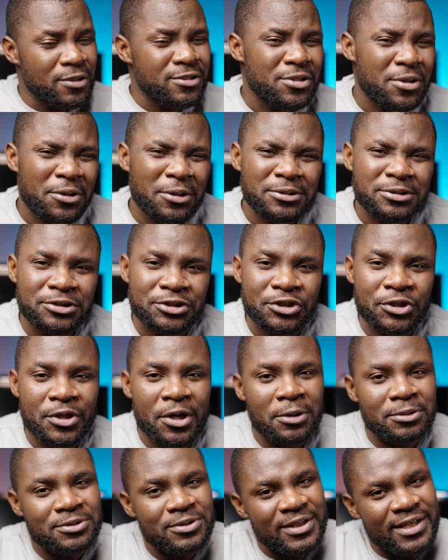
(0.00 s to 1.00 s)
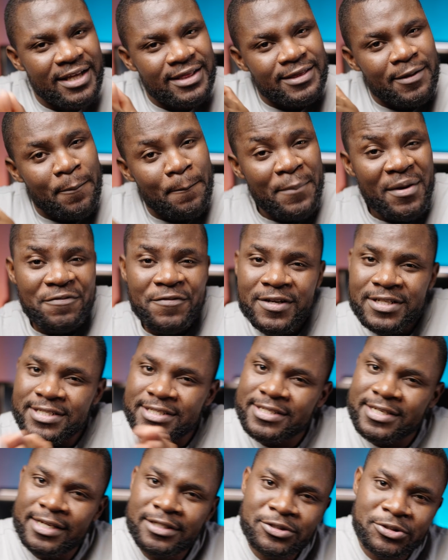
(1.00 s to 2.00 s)
also going to show you how to get the perfect
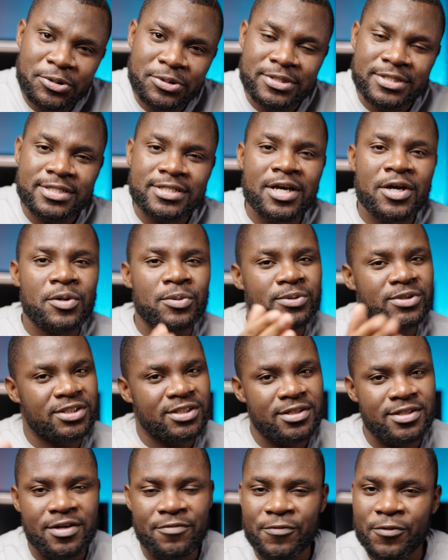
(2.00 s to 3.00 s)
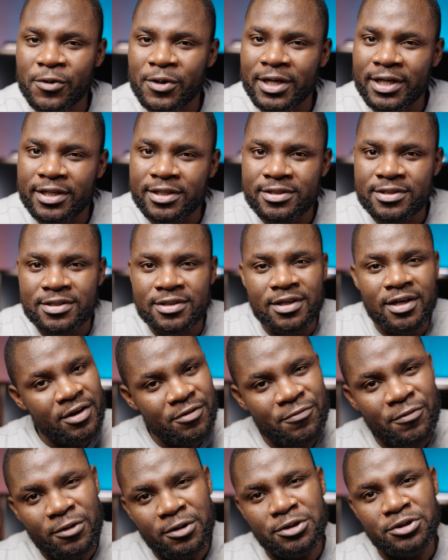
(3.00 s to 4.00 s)
skin tones with just a few clicks
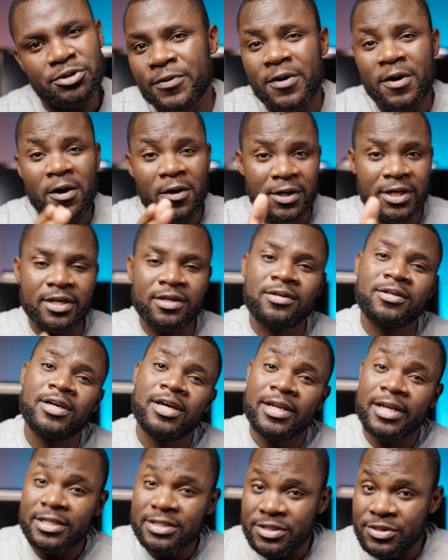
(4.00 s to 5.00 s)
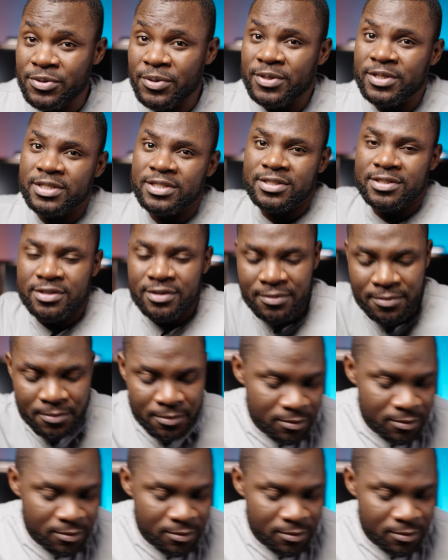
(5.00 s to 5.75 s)
in Photoshop. Okay, let's do this.